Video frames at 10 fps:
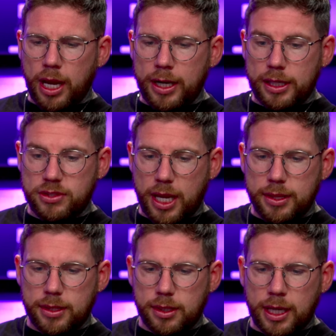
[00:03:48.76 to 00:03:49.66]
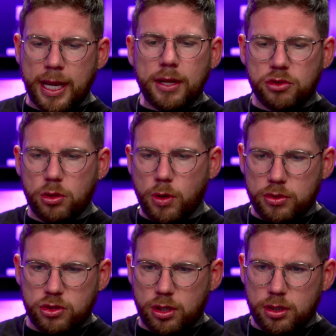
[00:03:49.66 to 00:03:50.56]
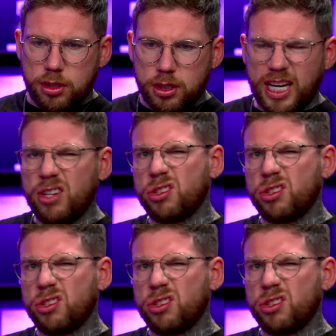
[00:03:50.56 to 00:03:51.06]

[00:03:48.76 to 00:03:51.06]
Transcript: And he said, can I ask you a question? Can I ask you